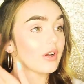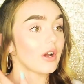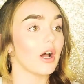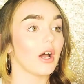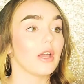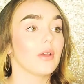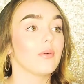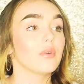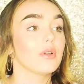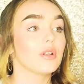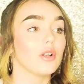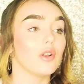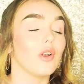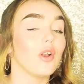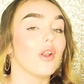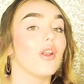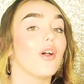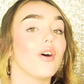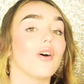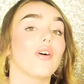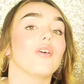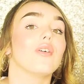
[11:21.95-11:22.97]
I would
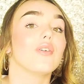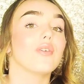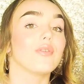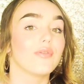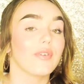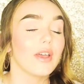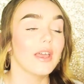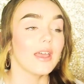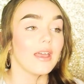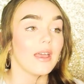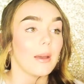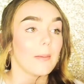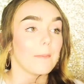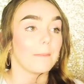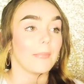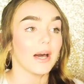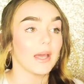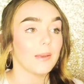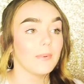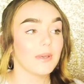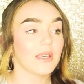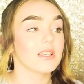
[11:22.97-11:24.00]
love,
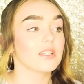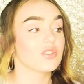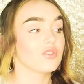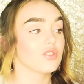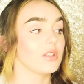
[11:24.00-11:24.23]
my biggest